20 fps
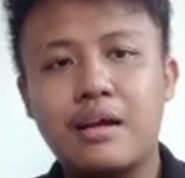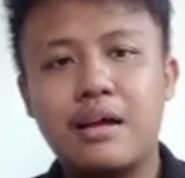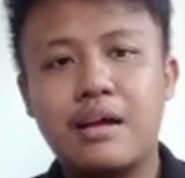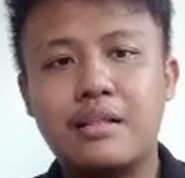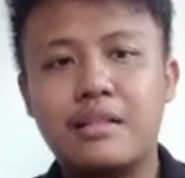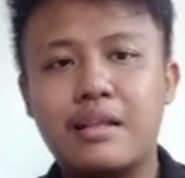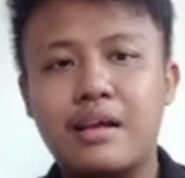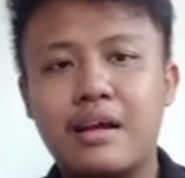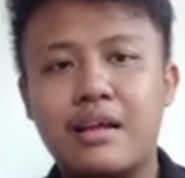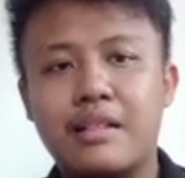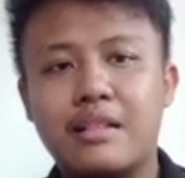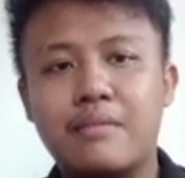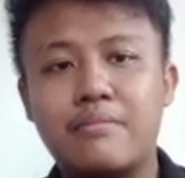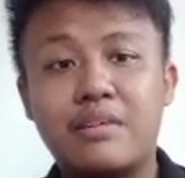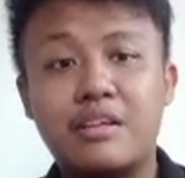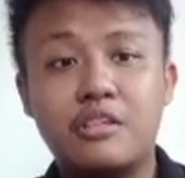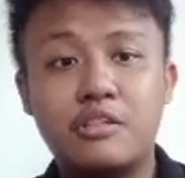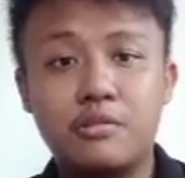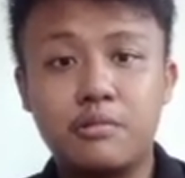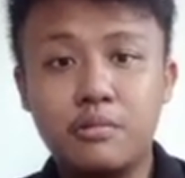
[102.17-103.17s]
And then number
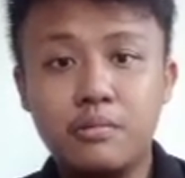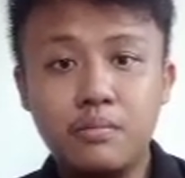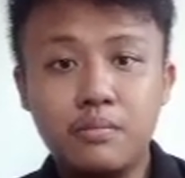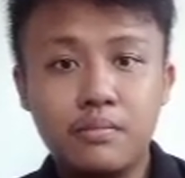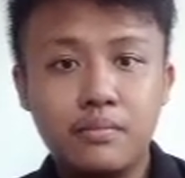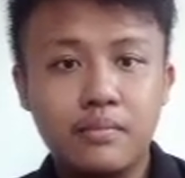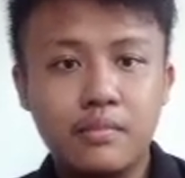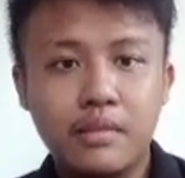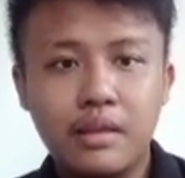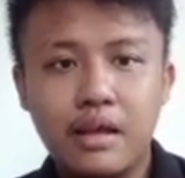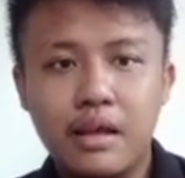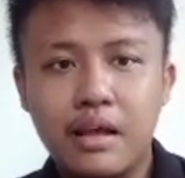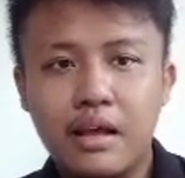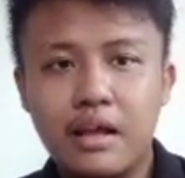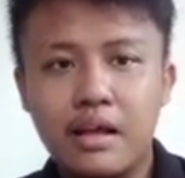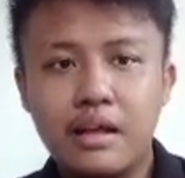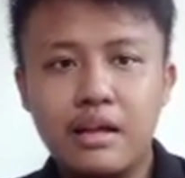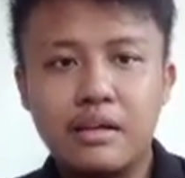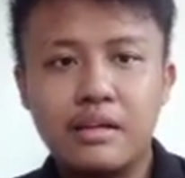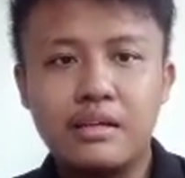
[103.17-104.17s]
two,
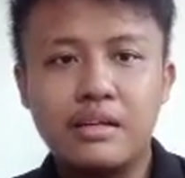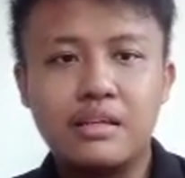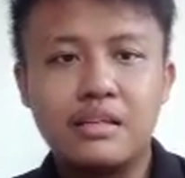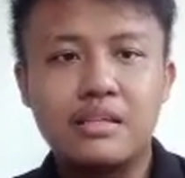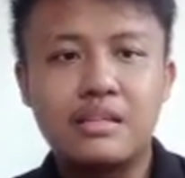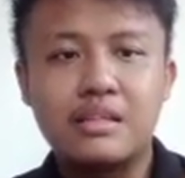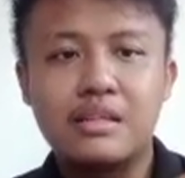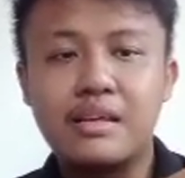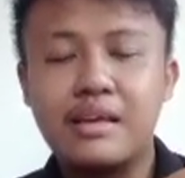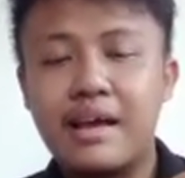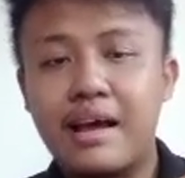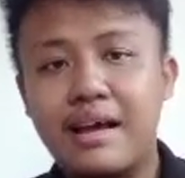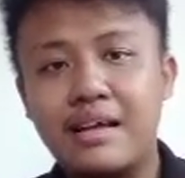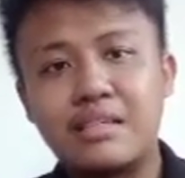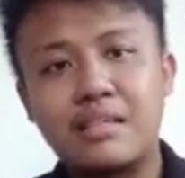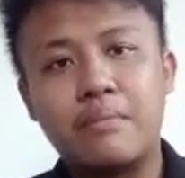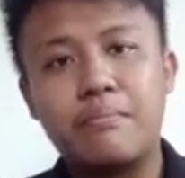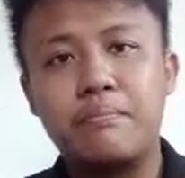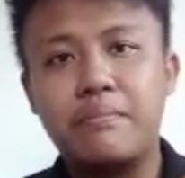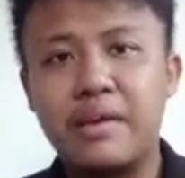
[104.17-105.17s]
she
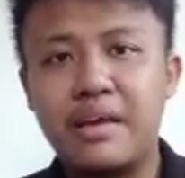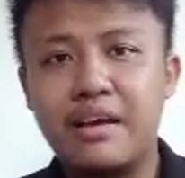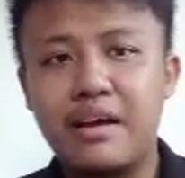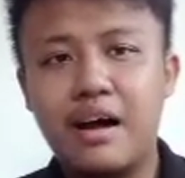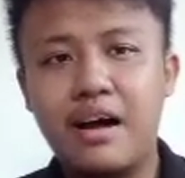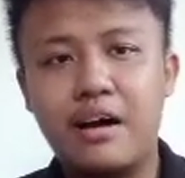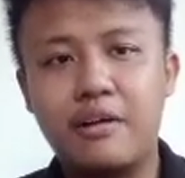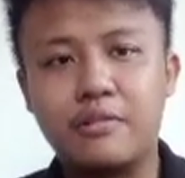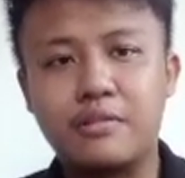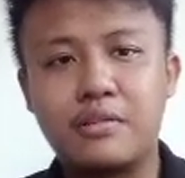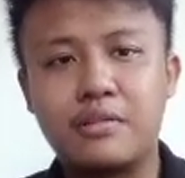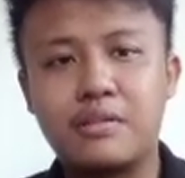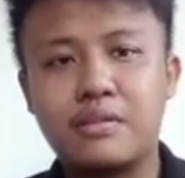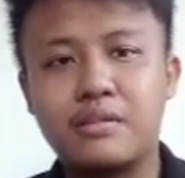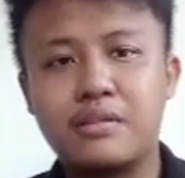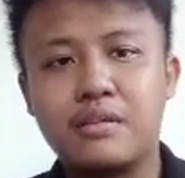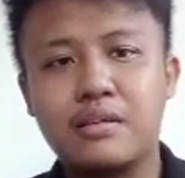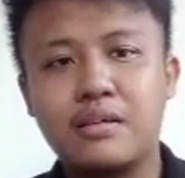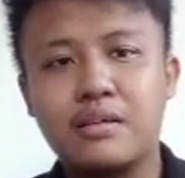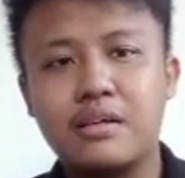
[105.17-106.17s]
has a big house.
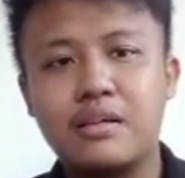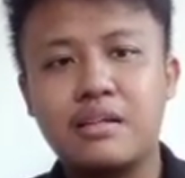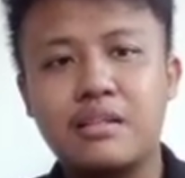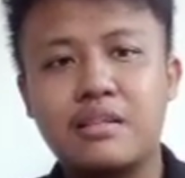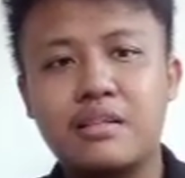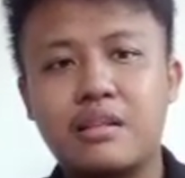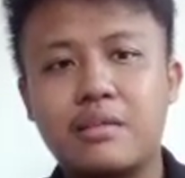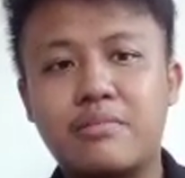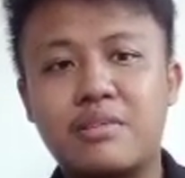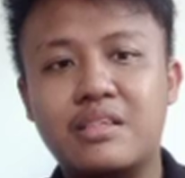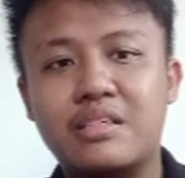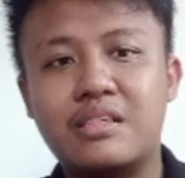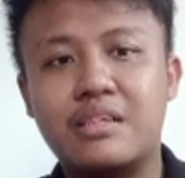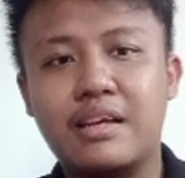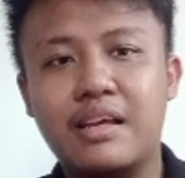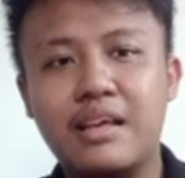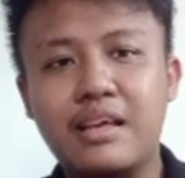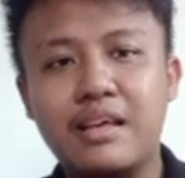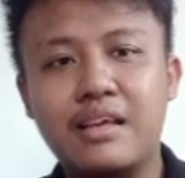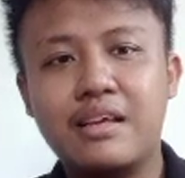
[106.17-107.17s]
Number
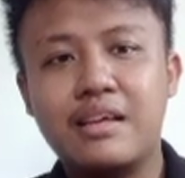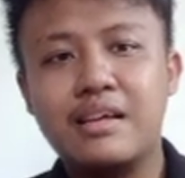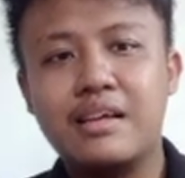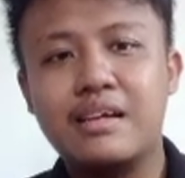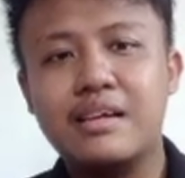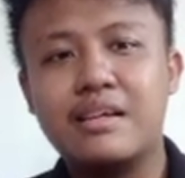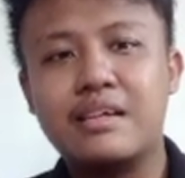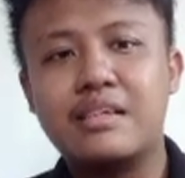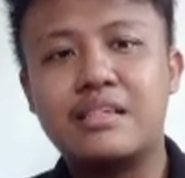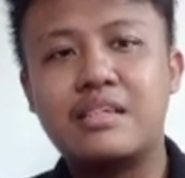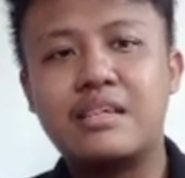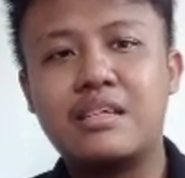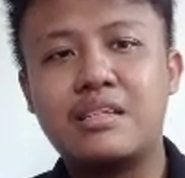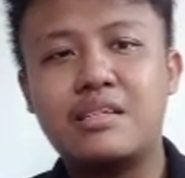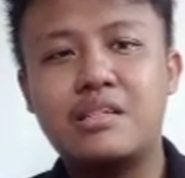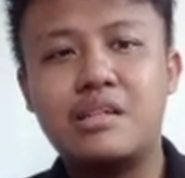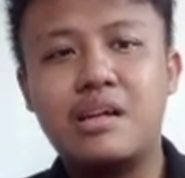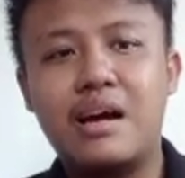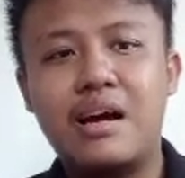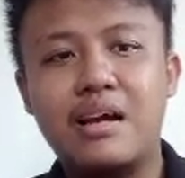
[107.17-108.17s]
three, she
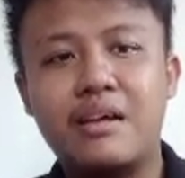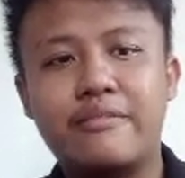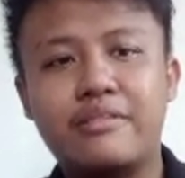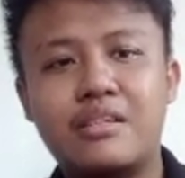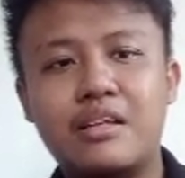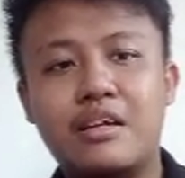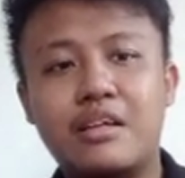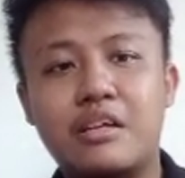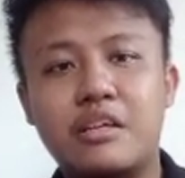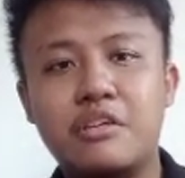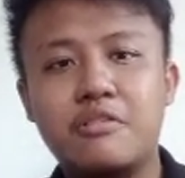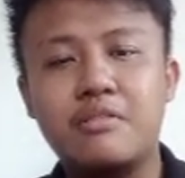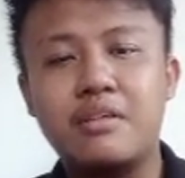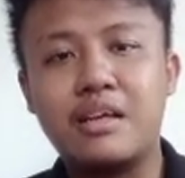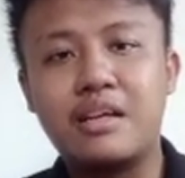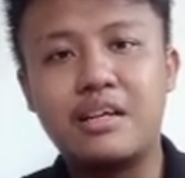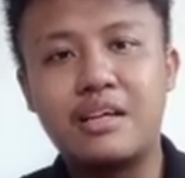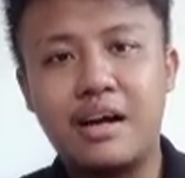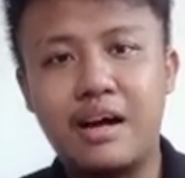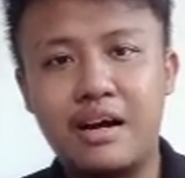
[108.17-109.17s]
drives a
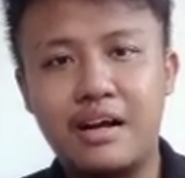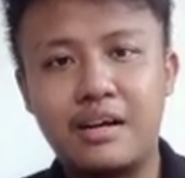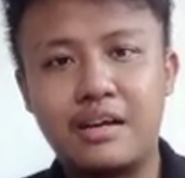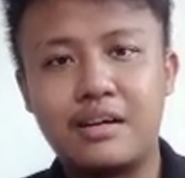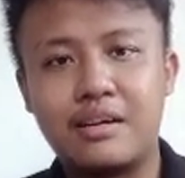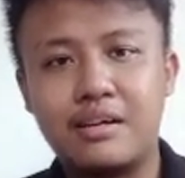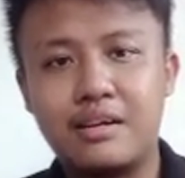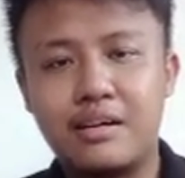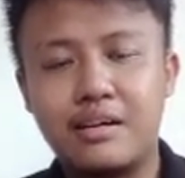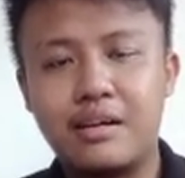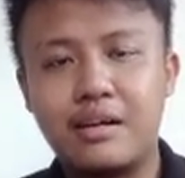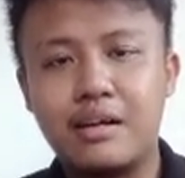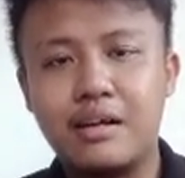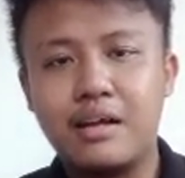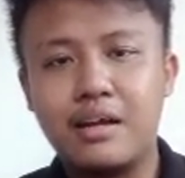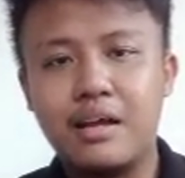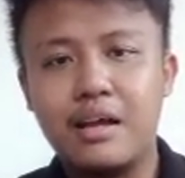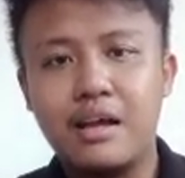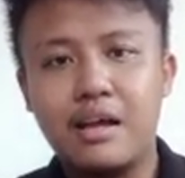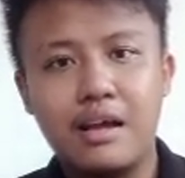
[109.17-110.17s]
unique car.
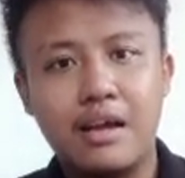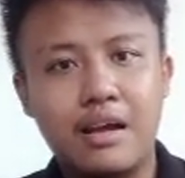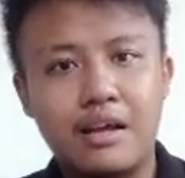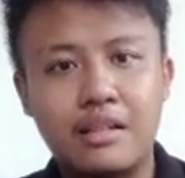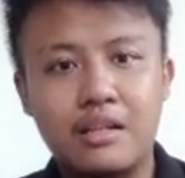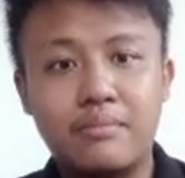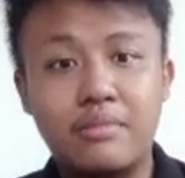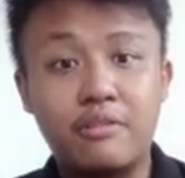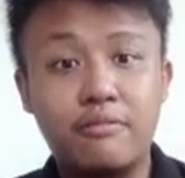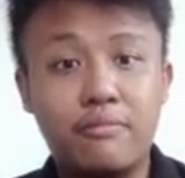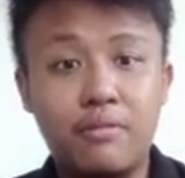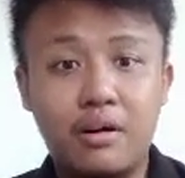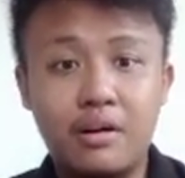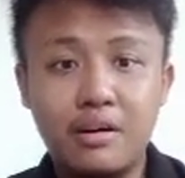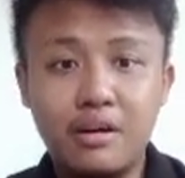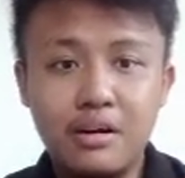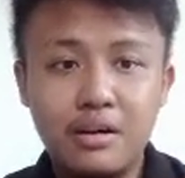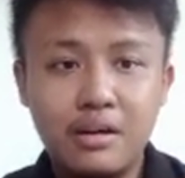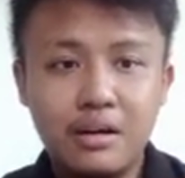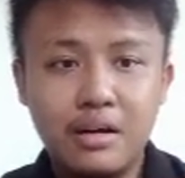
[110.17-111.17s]
And number
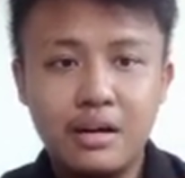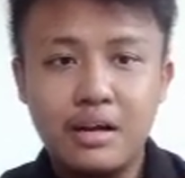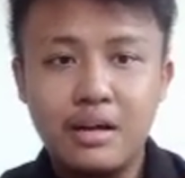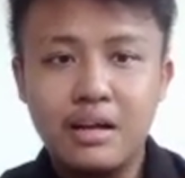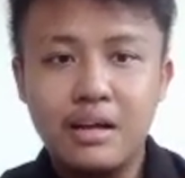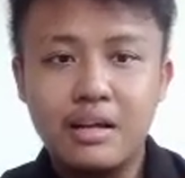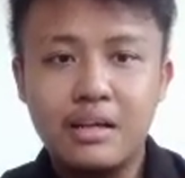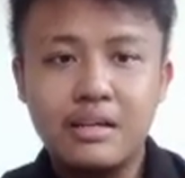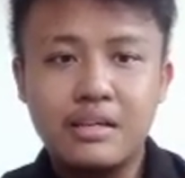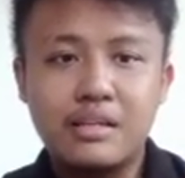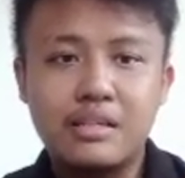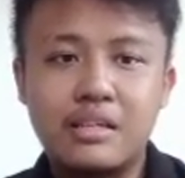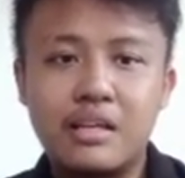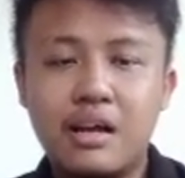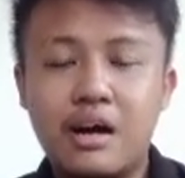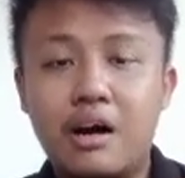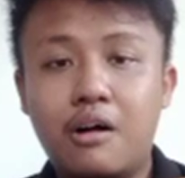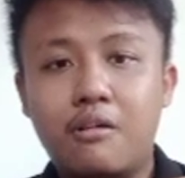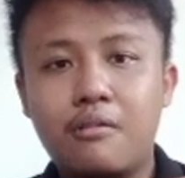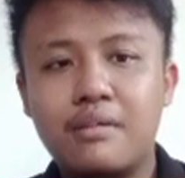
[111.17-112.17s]
four, she
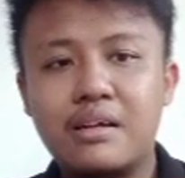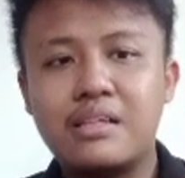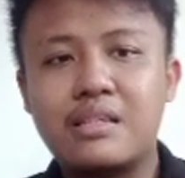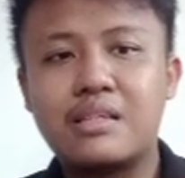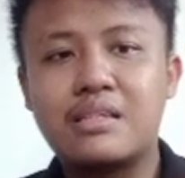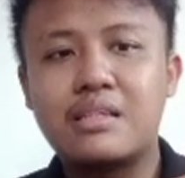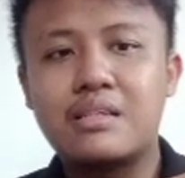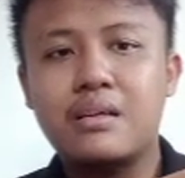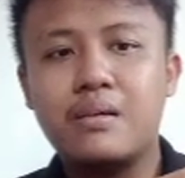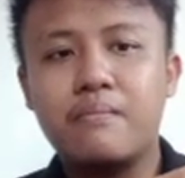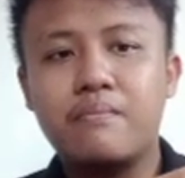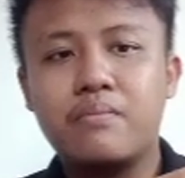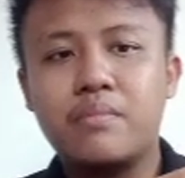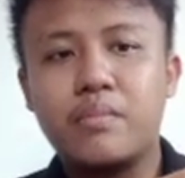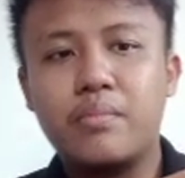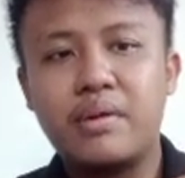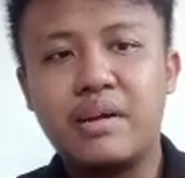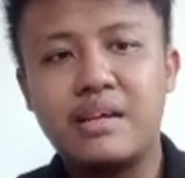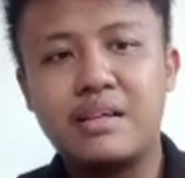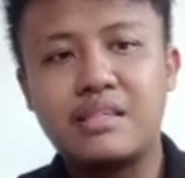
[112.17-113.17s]
always
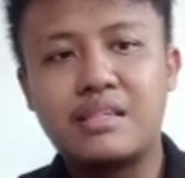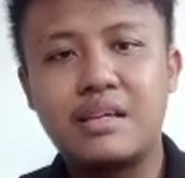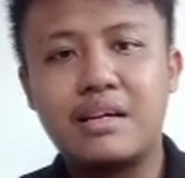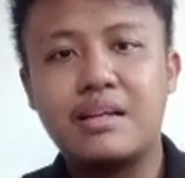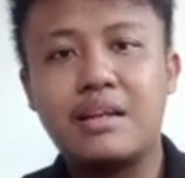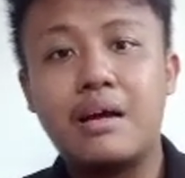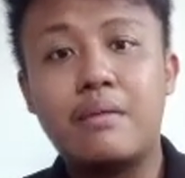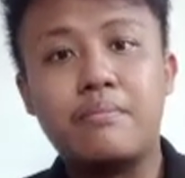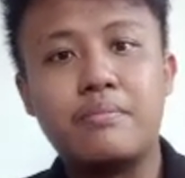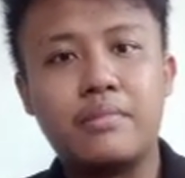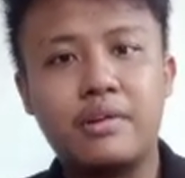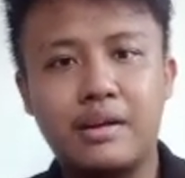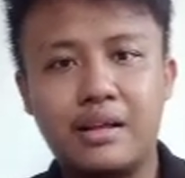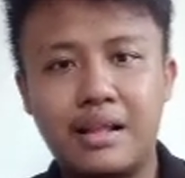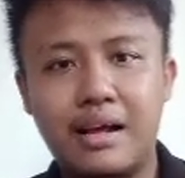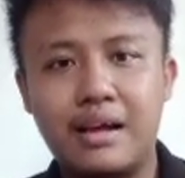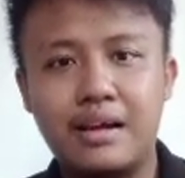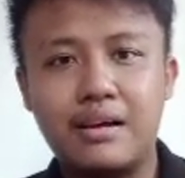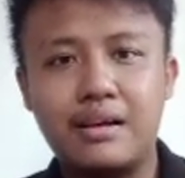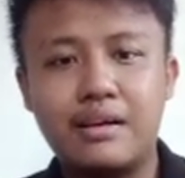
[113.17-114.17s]
brings an
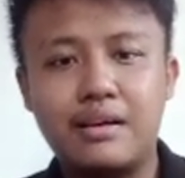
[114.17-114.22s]
umbrella.